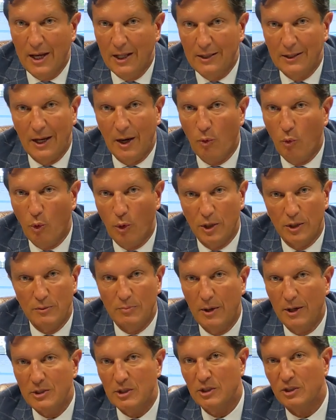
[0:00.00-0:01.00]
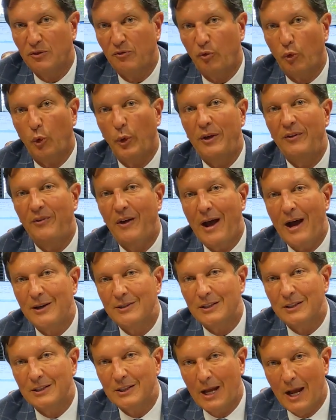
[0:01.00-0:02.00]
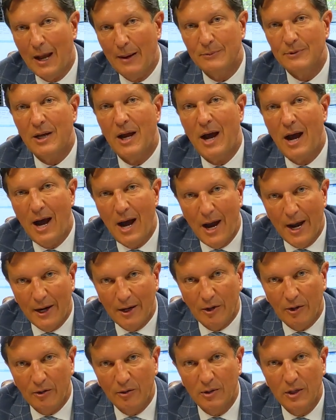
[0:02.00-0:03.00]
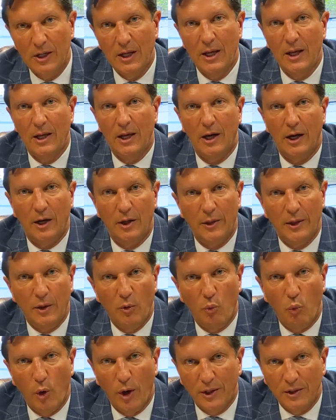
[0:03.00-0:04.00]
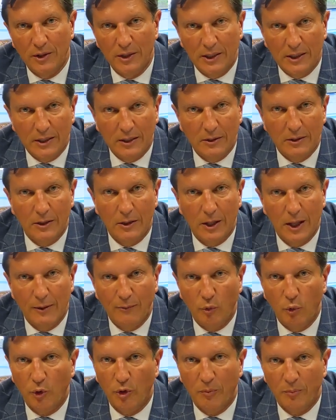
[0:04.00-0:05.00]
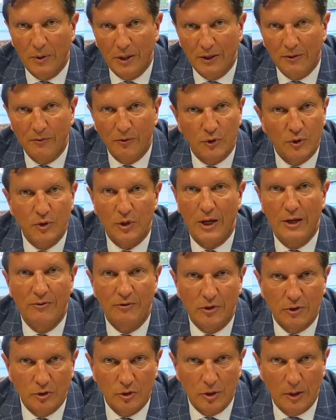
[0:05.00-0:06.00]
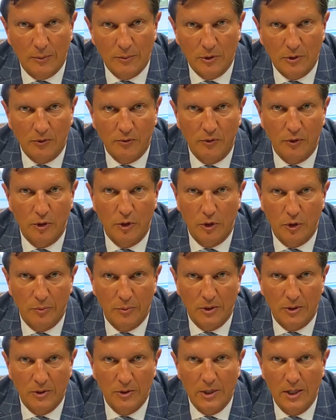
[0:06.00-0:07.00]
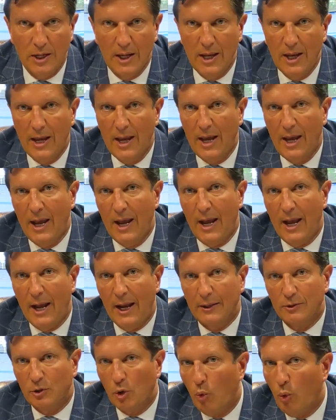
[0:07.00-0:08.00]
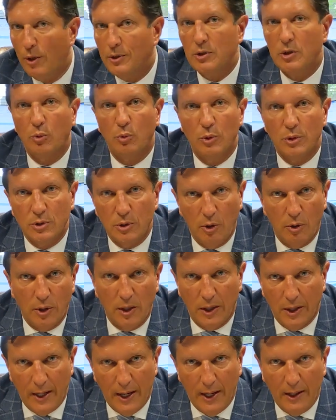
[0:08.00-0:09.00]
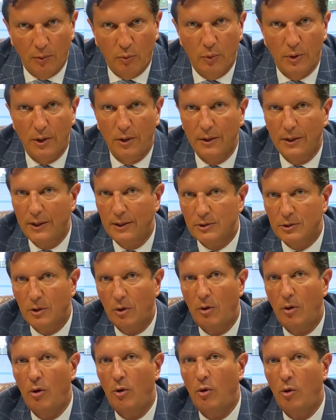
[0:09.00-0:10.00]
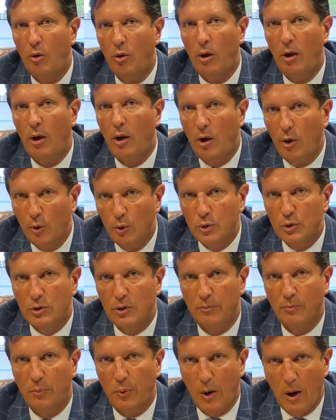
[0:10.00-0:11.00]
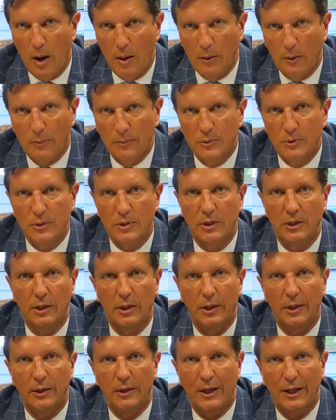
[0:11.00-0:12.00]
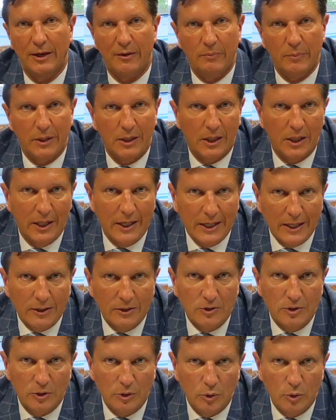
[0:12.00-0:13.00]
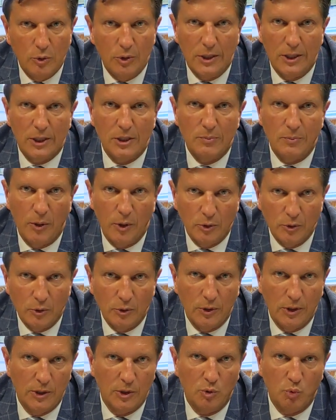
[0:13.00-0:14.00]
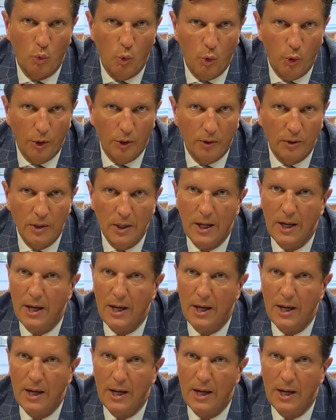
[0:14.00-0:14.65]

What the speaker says: that were as much as 3,000 times higher than what the level would have been for safe consumption for humans. And so what's the result of that? Well, it's a whole host of problems that have been linked to the exposure to this water.